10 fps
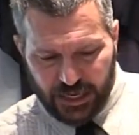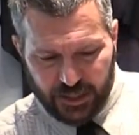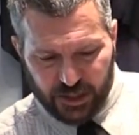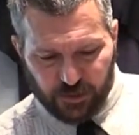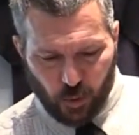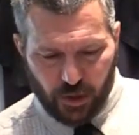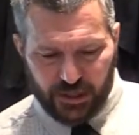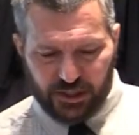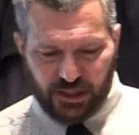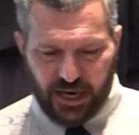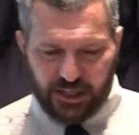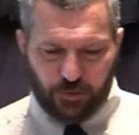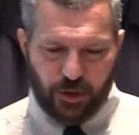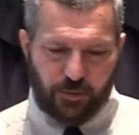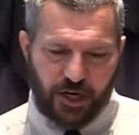In this morning's text,
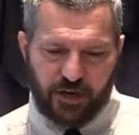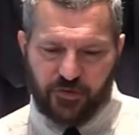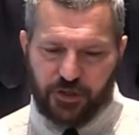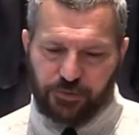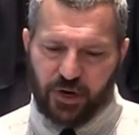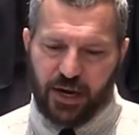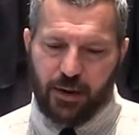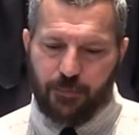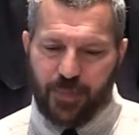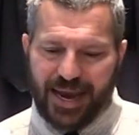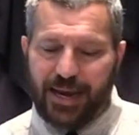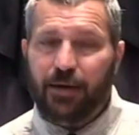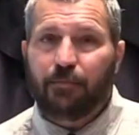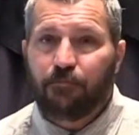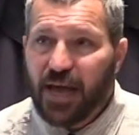we read of the 3
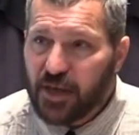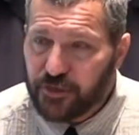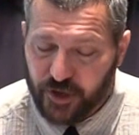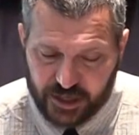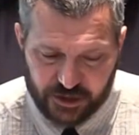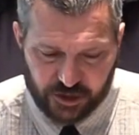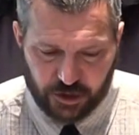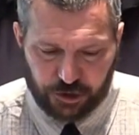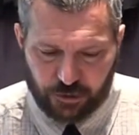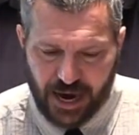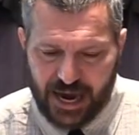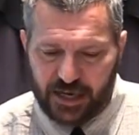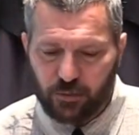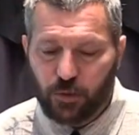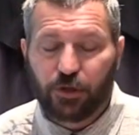main methods the
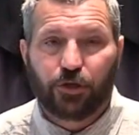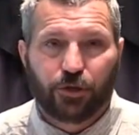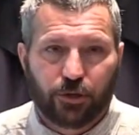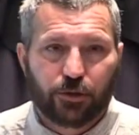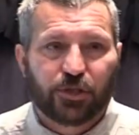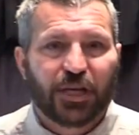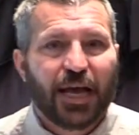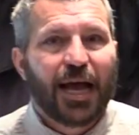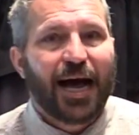dragon will use